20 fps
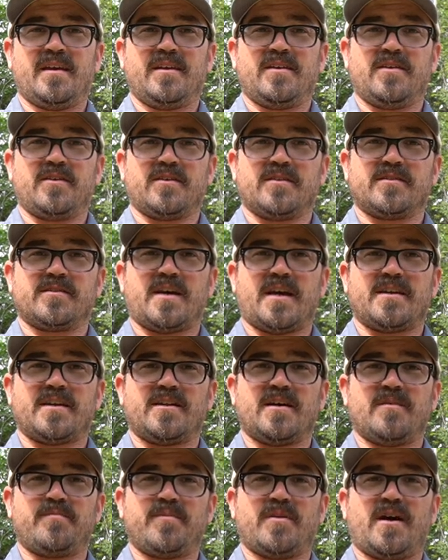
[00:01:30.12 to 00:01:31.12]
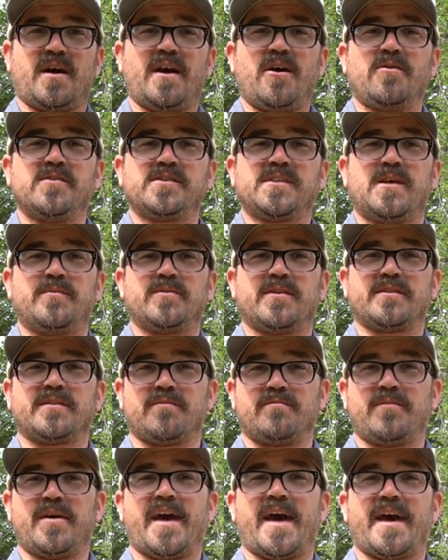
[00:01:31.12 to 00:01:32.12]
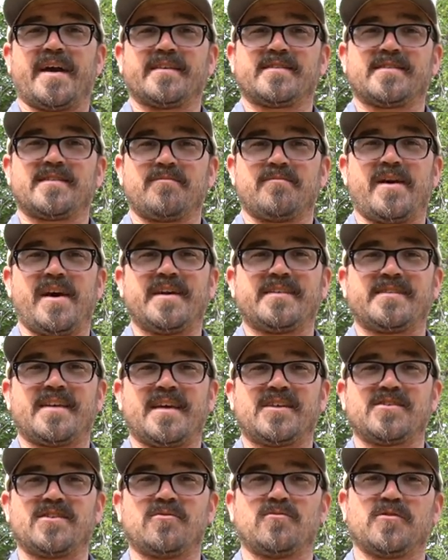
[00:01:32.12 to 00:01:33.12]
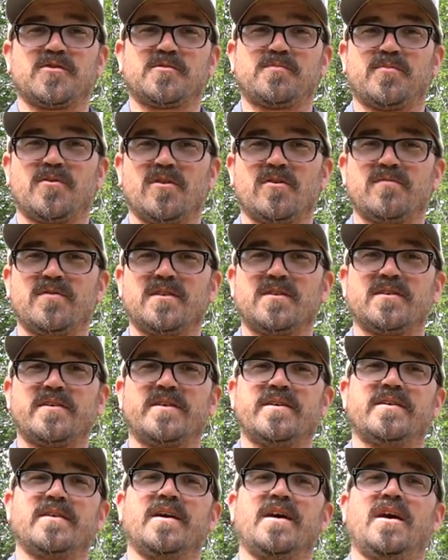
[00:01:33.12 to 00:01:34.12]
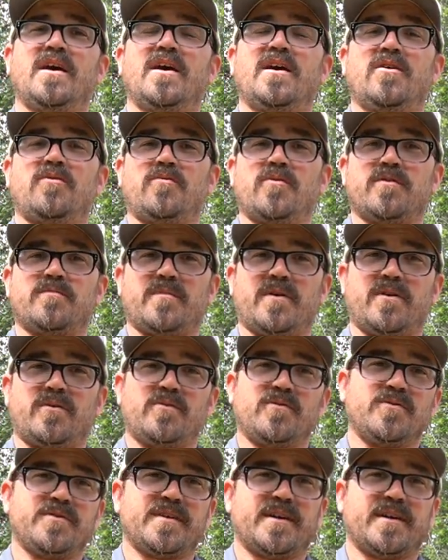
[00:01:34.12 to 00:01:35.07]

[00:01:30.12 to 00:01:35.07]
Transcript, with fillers: you can tighten it up. I always keep it at the max. The max actually works perfectly with my Old